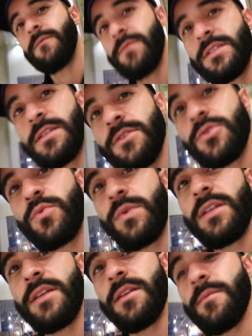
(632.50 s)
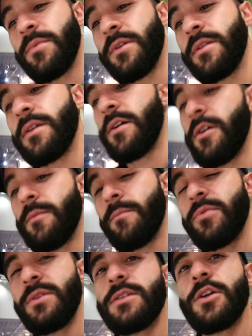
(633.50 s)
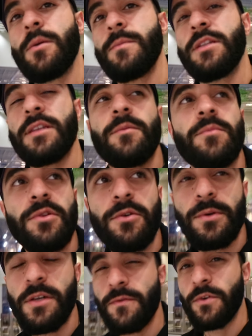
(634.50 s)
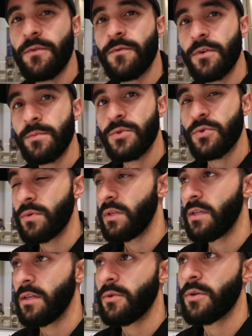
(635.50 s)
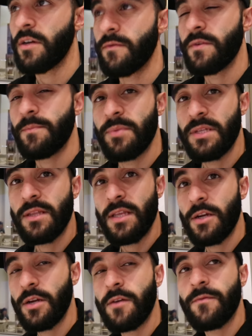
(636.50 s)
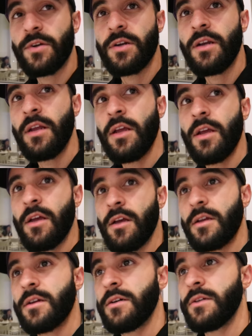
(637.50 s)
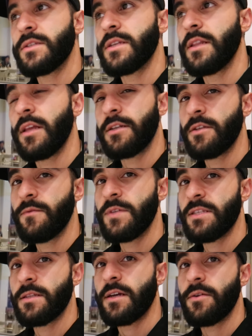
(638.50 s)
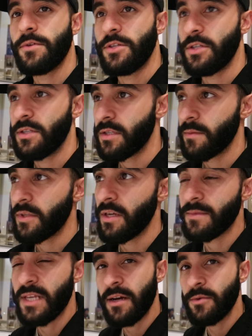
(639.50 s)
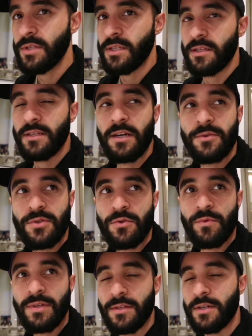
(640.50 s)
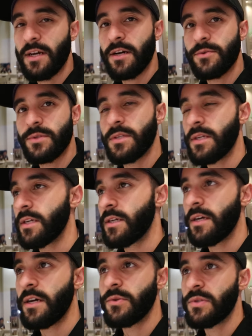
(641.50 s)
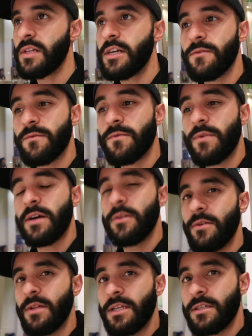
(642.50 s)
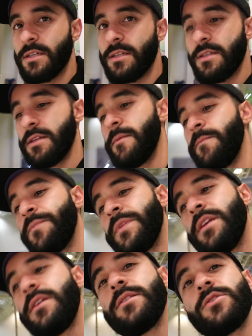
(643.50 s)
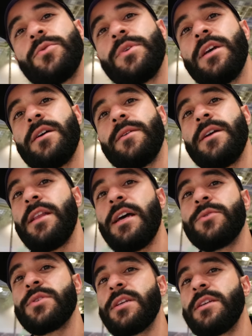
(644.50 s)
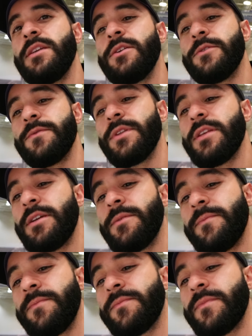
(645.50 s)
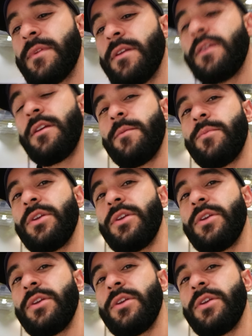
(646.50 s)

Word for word: Visit Sweden, but um, please comment down below if you're from Sweden or have been there ever. Because I'd like to visit that region sometimes. How is it? How's the weather? How's like how's life? How do you like it? So yeah, and how's IKEA over there?